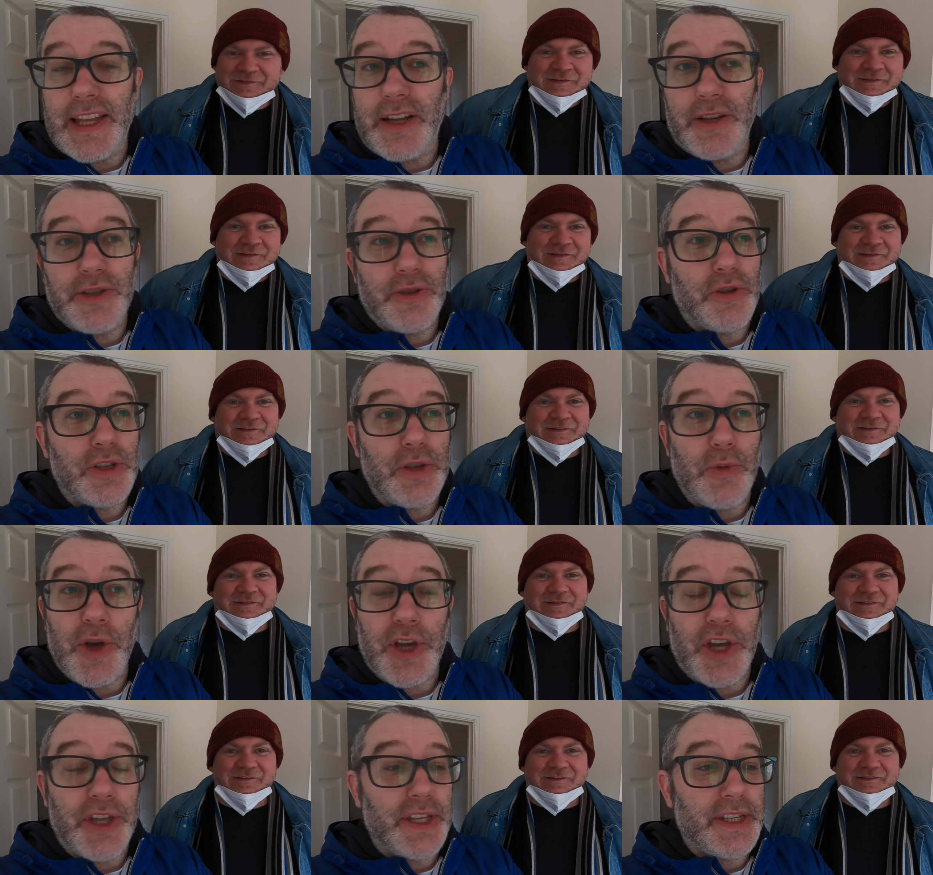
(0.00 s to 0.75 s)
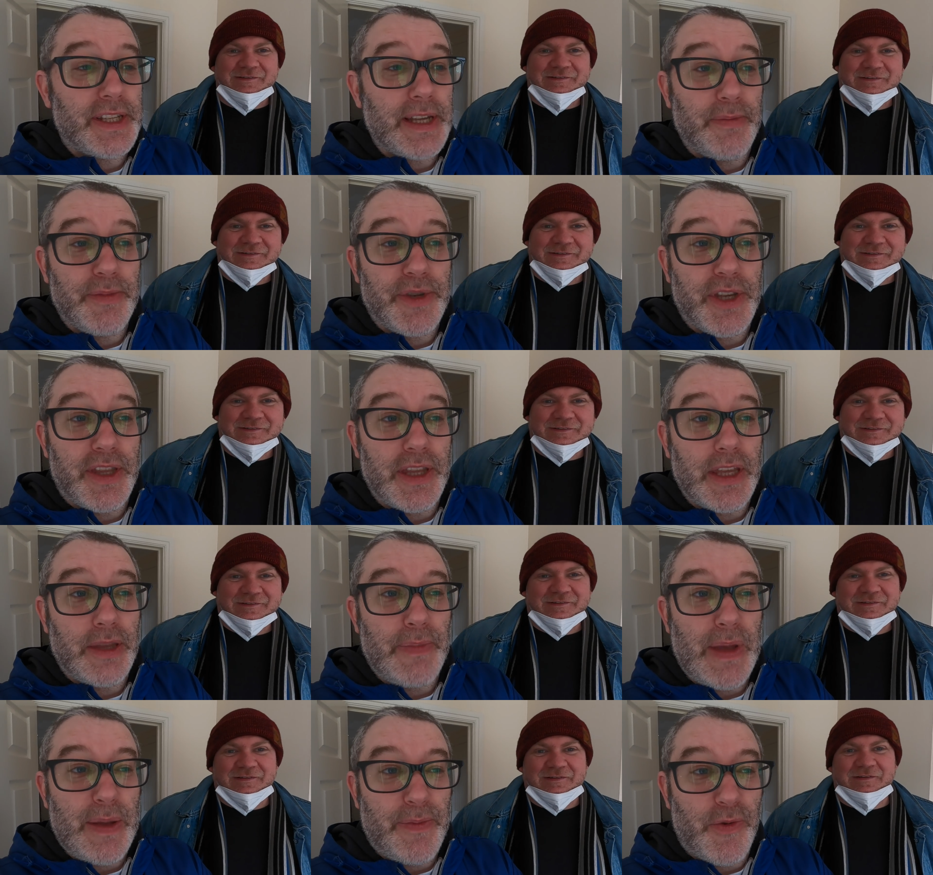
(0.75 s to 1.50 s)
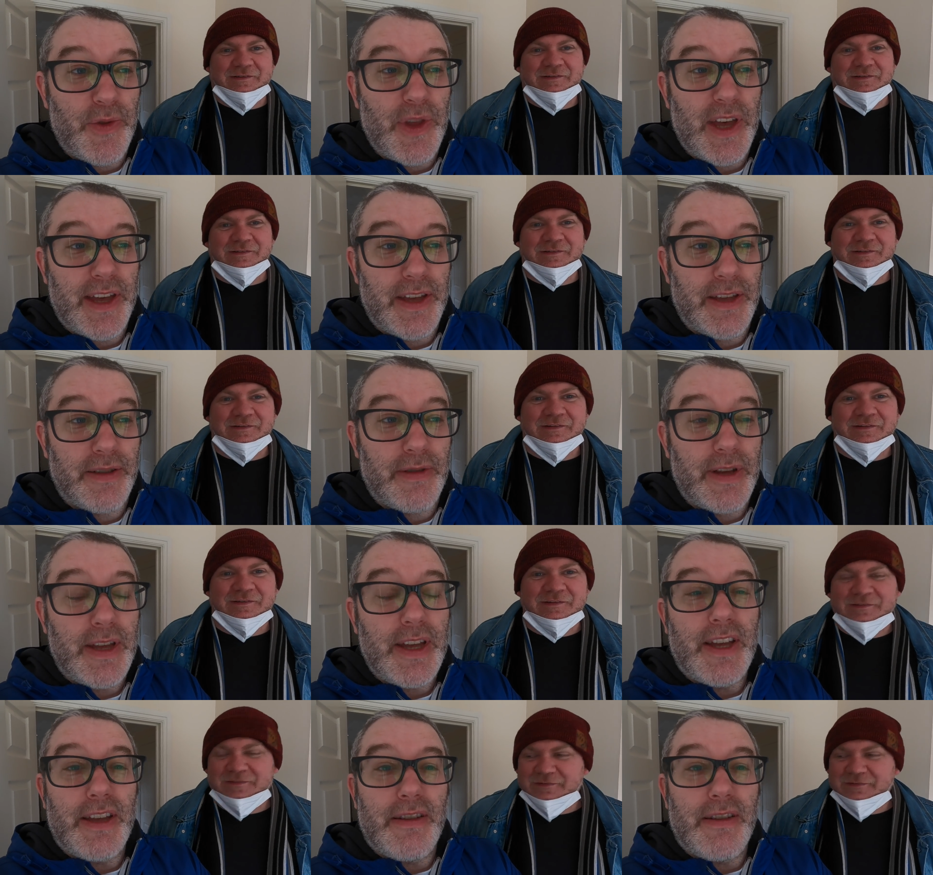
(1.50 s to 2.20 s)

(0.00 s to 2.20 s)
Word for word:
Speaker 1: And I was also working the assumption that people that